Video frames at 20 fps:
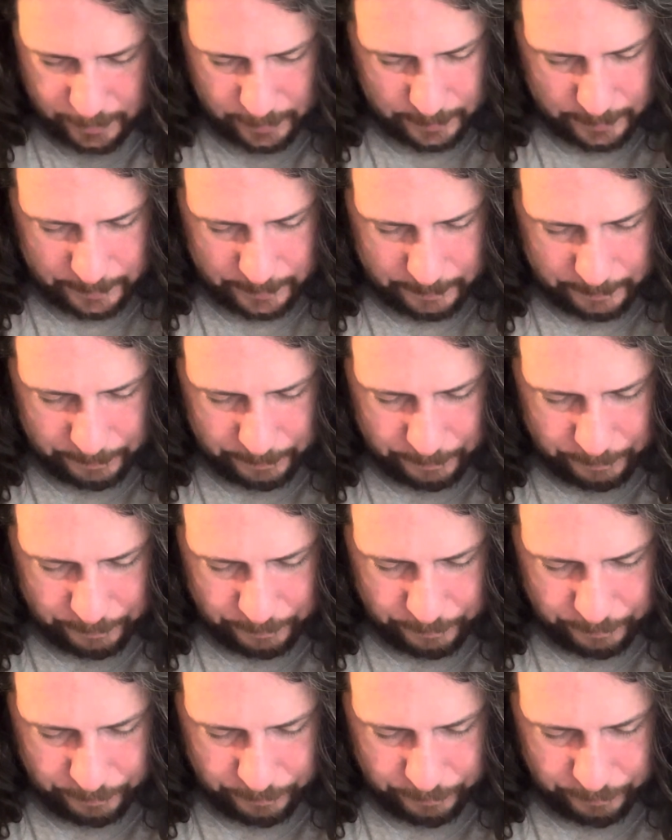
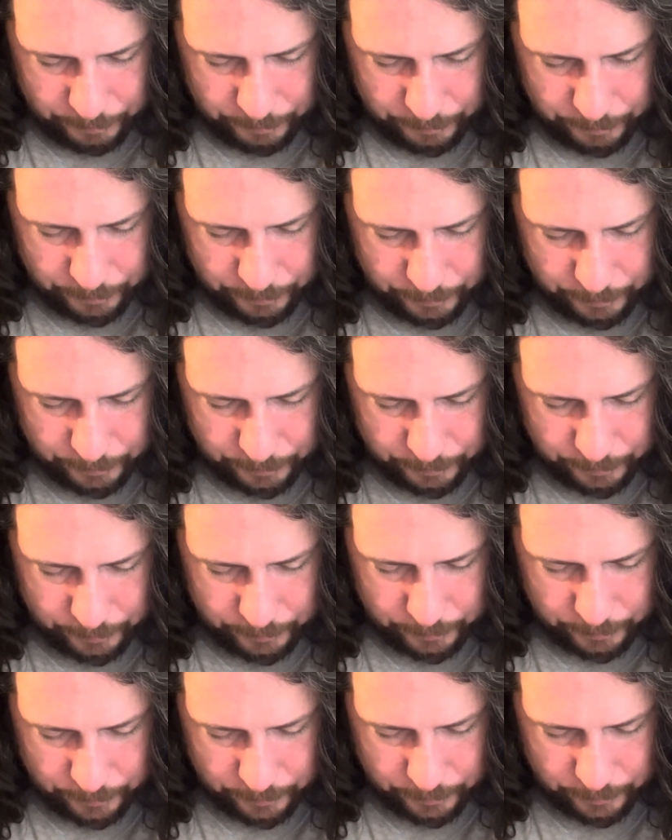
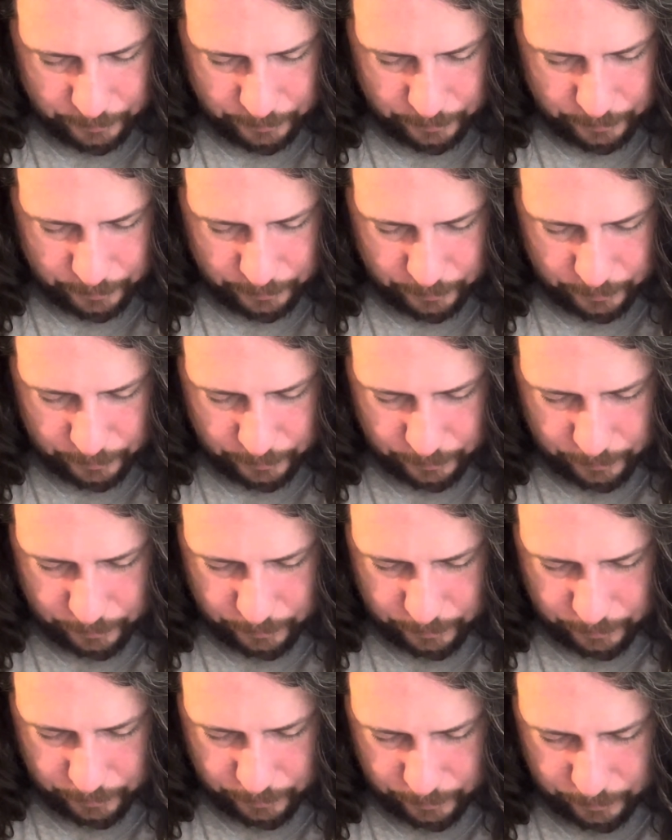
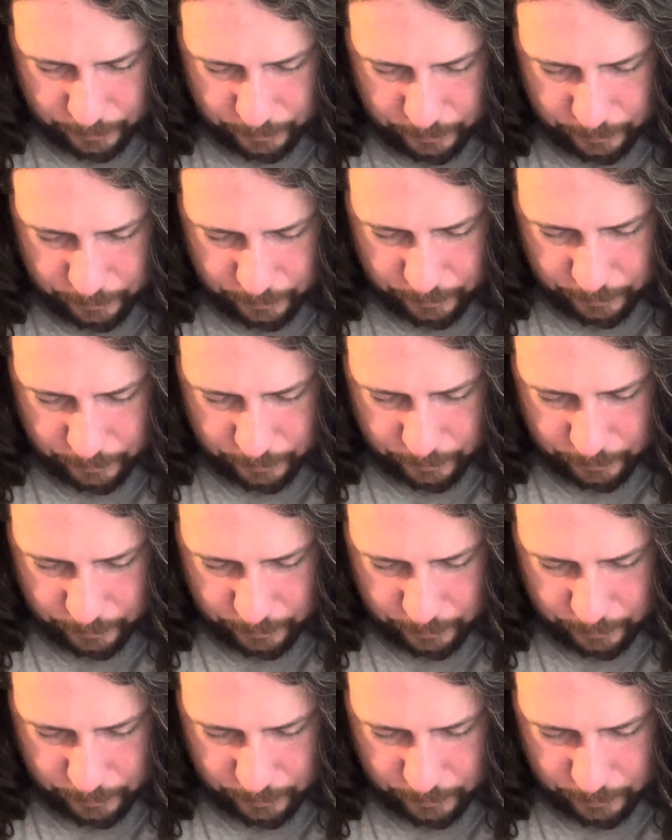
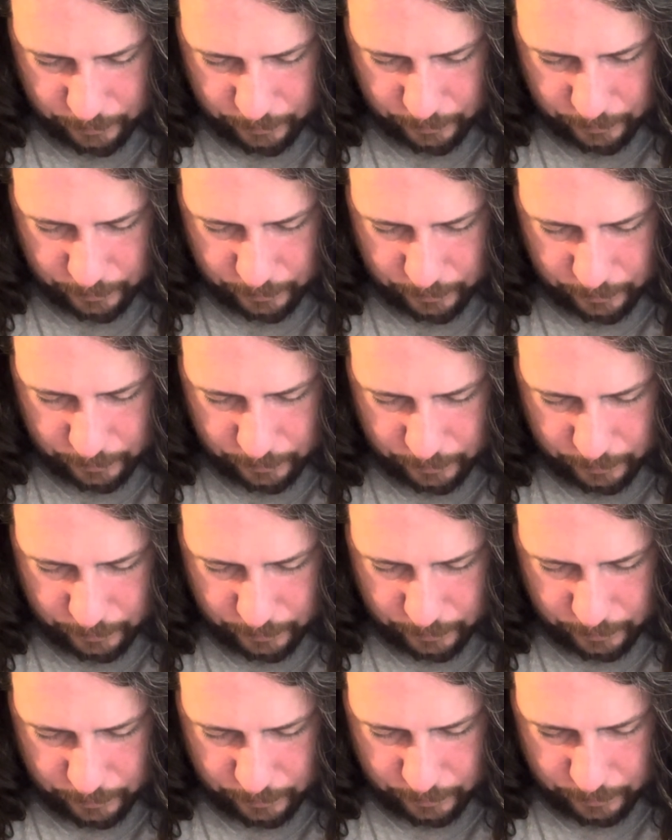
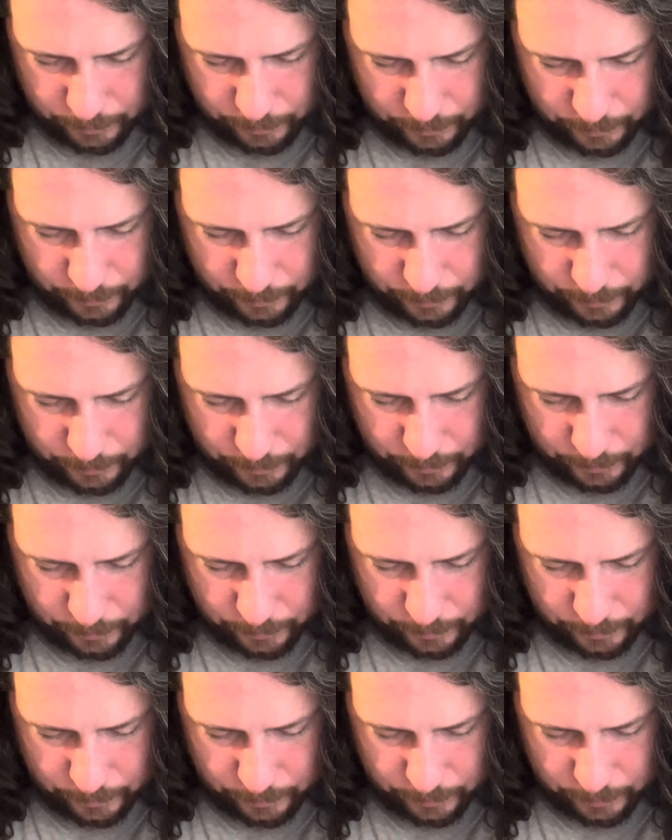
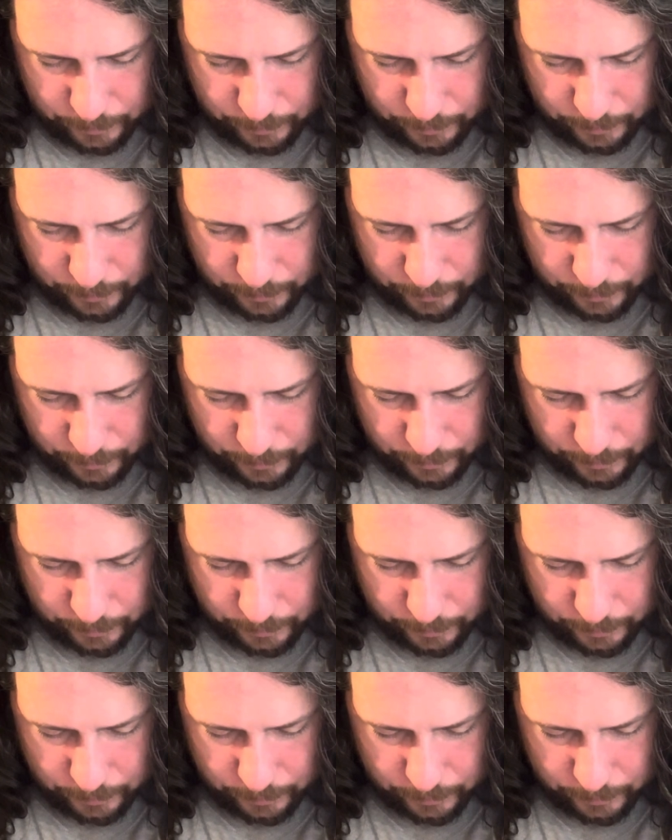
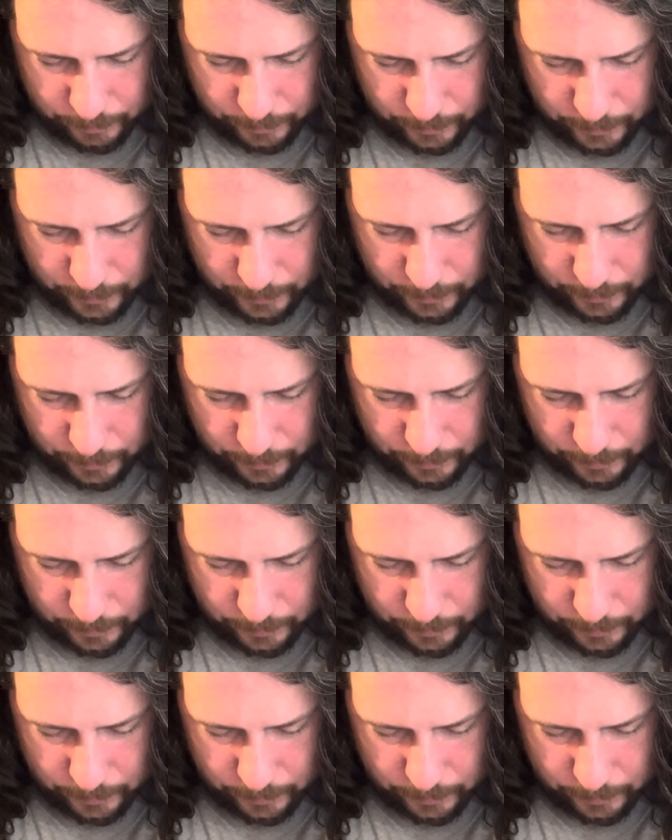(no one is talking)